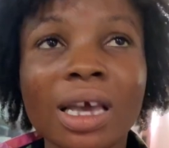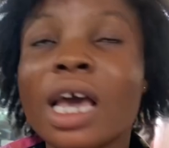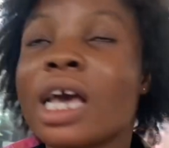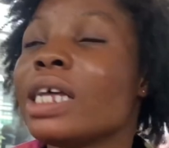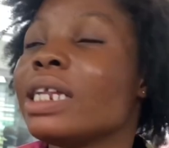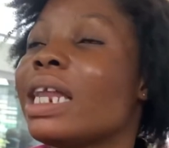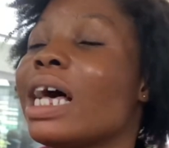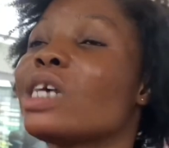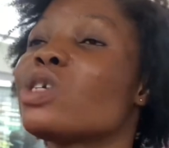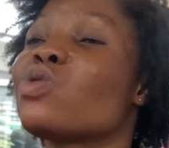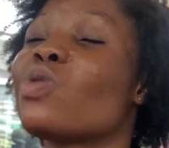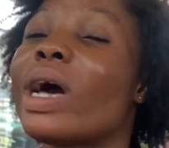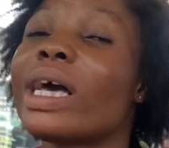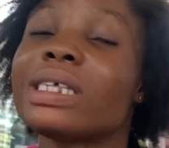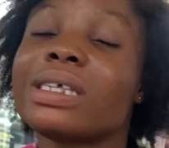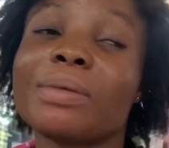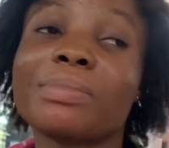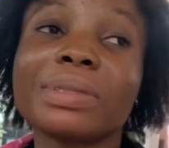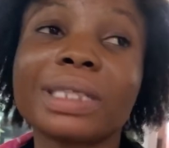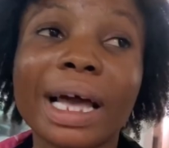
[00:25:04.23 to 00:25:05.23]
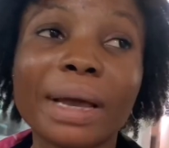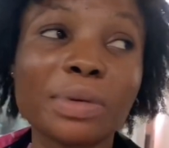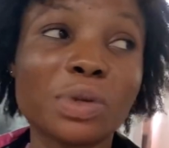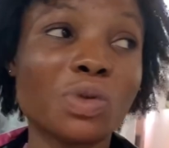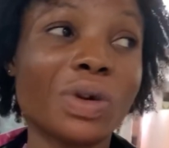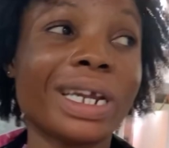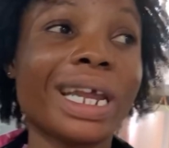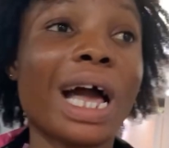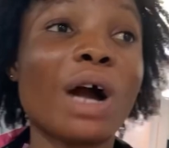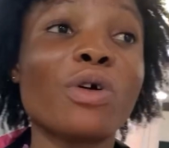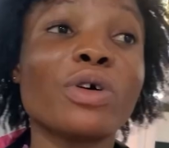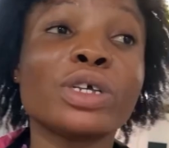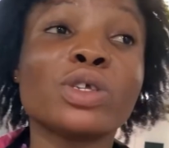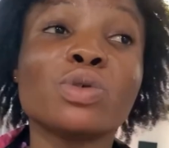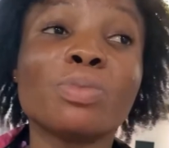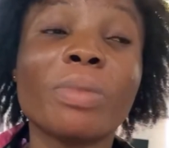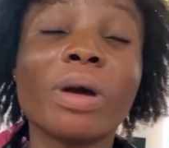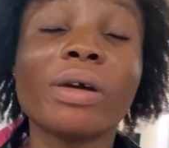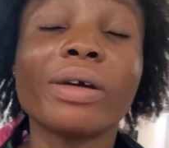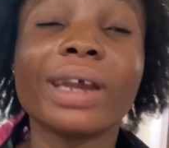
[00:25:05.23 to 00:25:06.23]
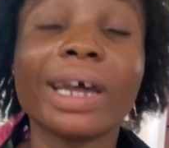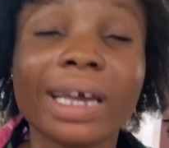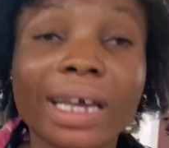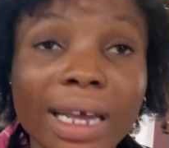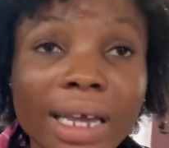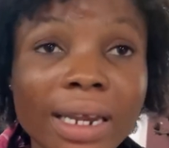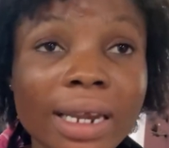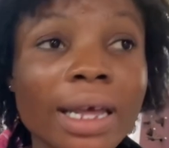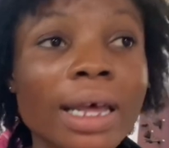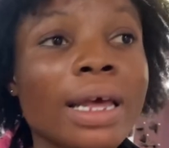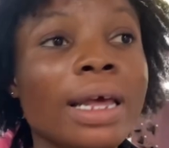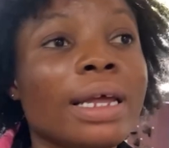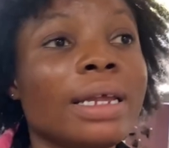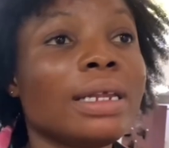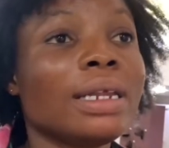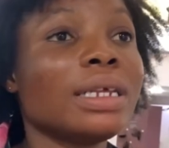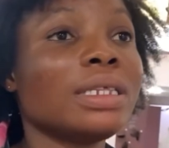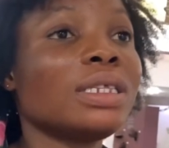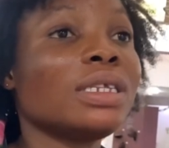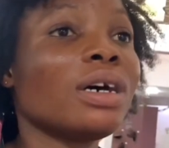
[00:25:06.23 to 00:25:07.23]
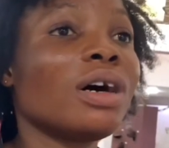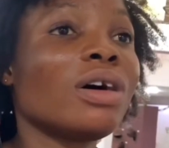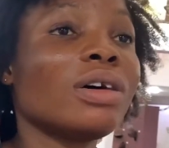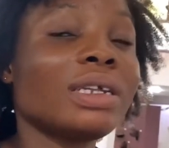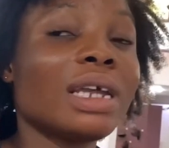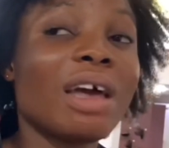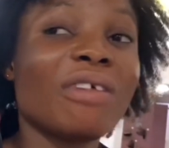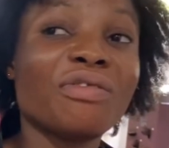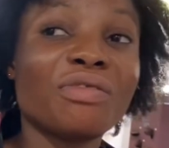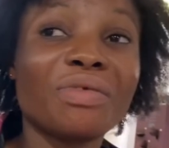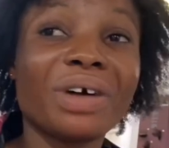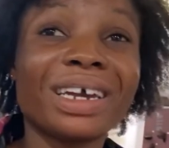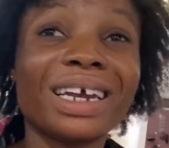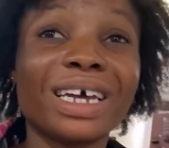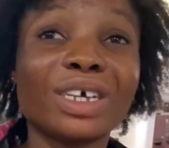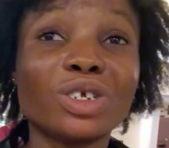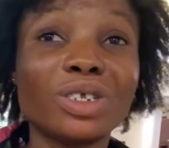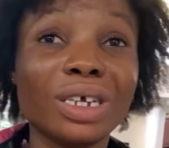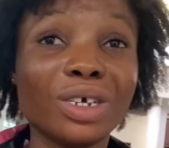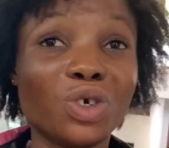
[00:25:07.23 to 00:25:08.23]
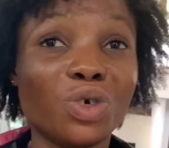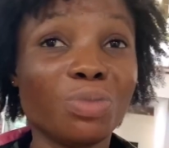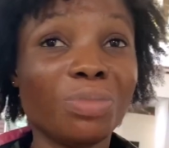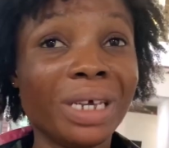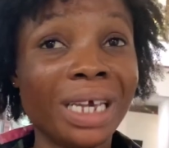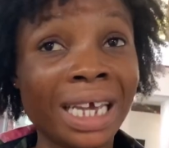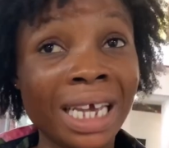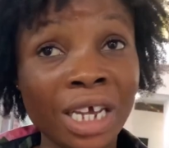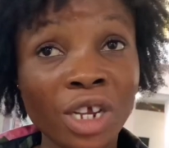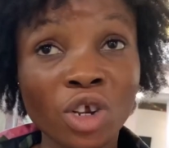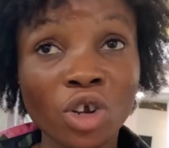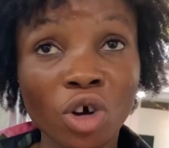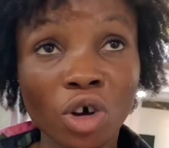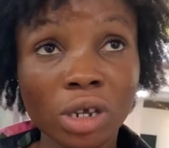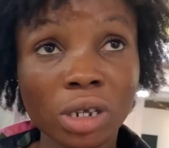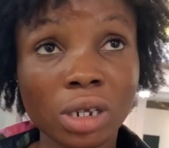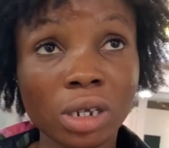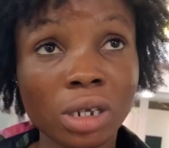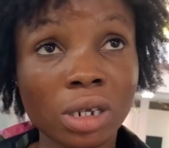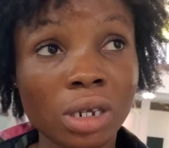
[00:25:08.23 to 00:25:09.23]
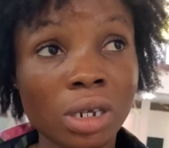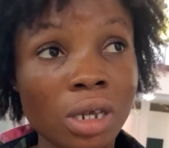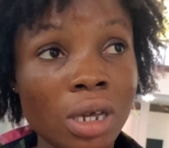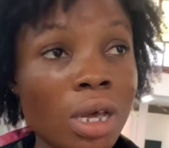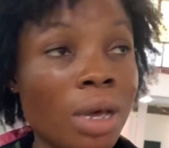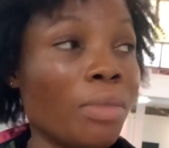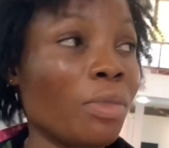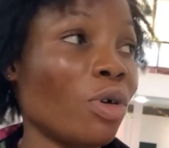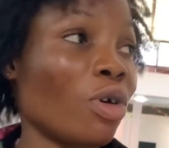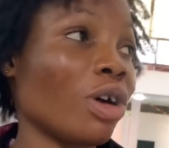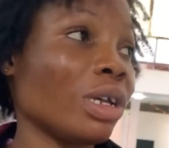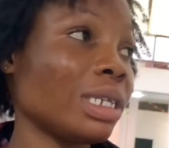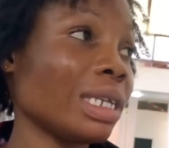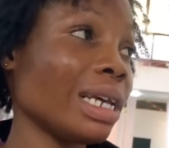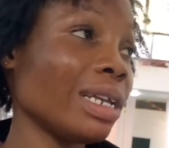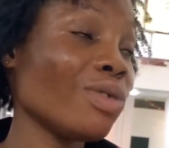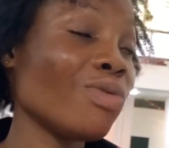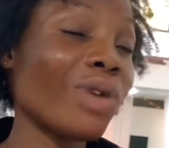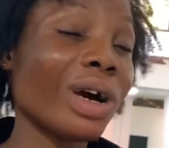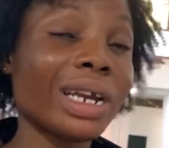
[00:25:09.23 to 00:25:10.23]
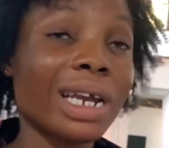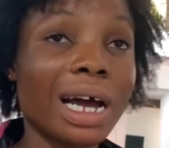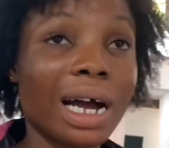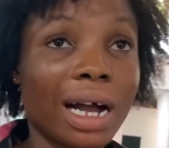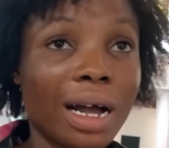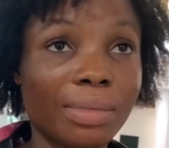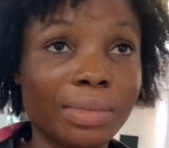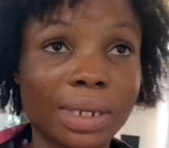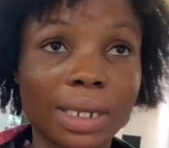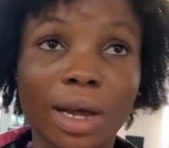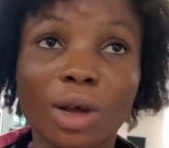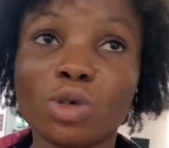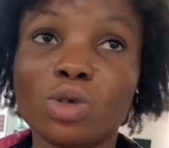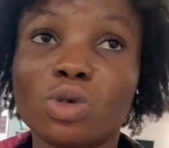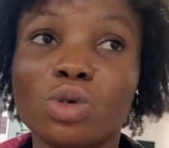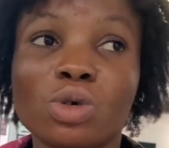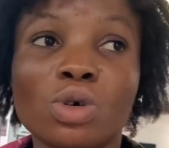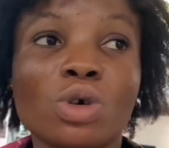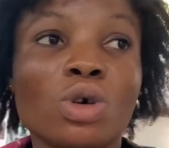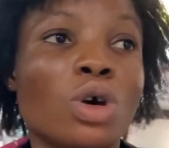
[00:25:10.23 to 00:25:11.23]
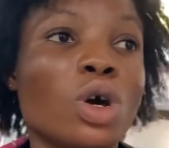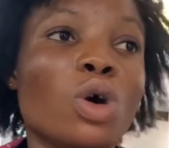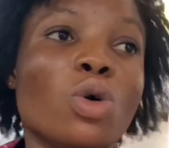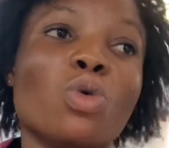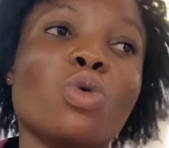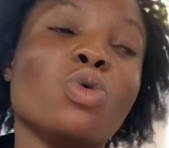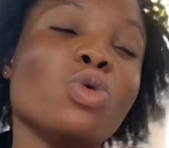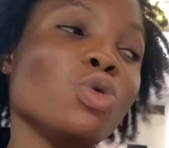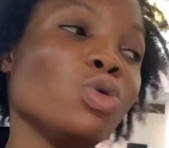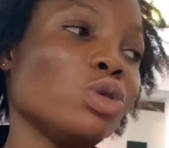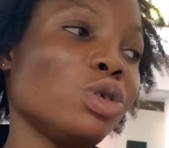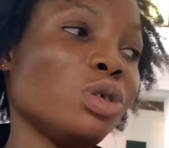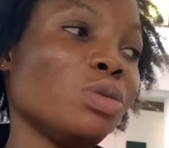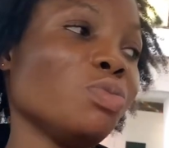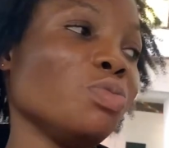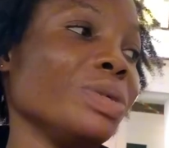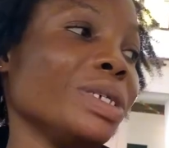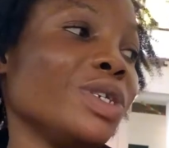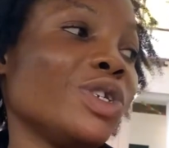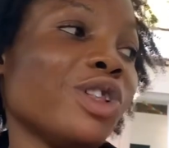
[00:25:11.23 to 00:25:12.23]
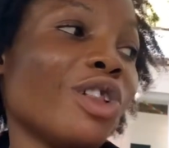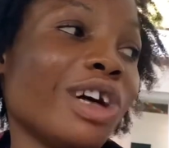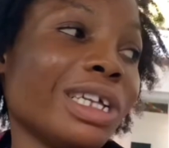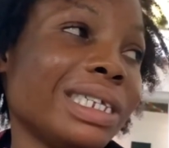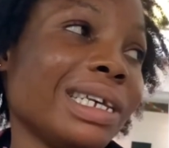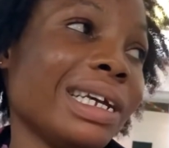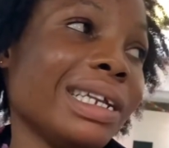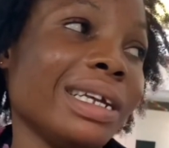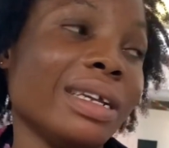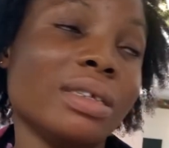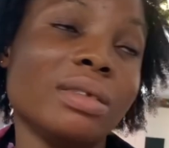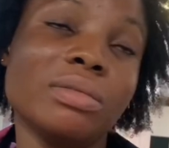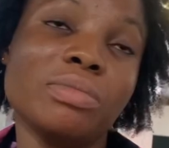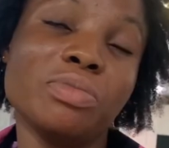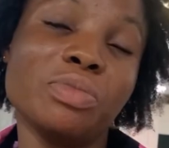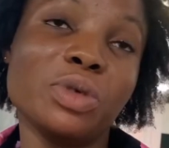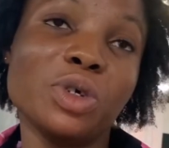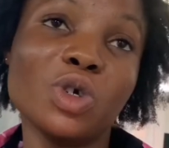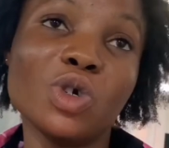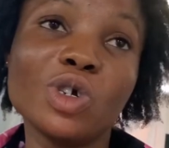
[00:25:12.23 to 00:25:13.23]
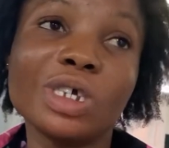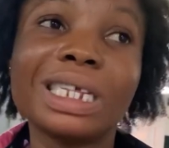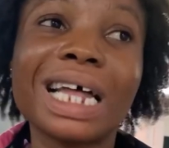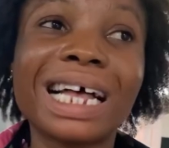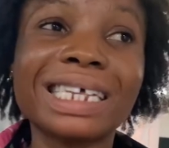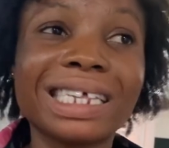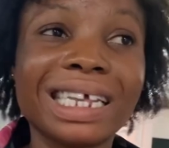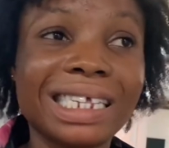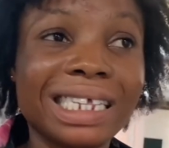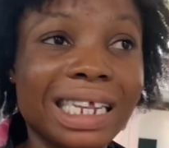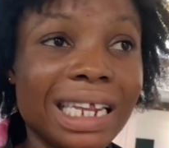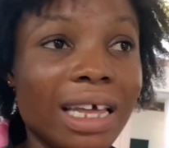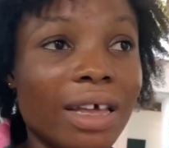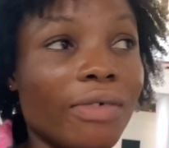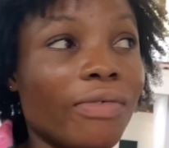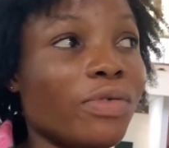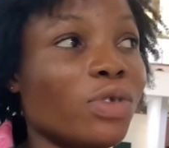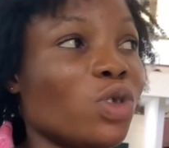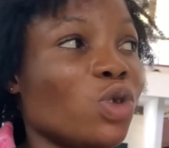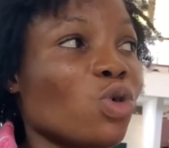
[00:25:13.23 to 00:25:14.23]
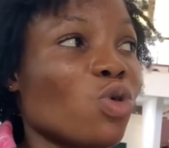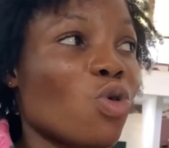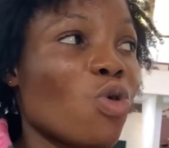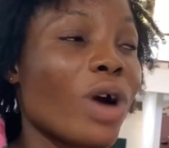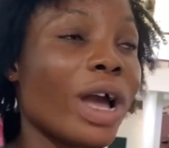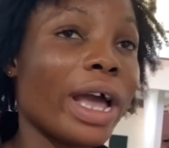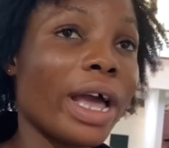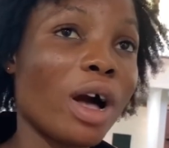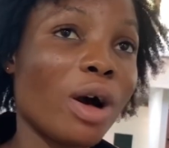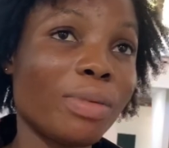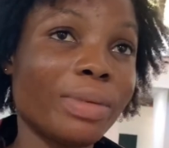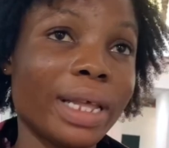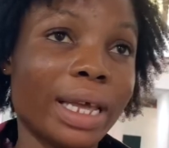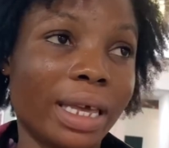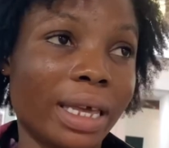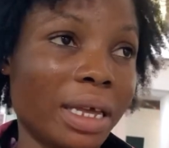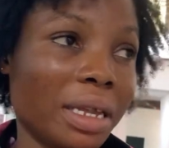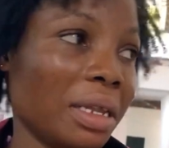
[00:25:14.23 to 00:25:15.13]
That's why sometimes when they are going to bury the king, we tell everyone that they should be indoors, because anyone that comes out will be slaughtered and used as a slave to go and help the king.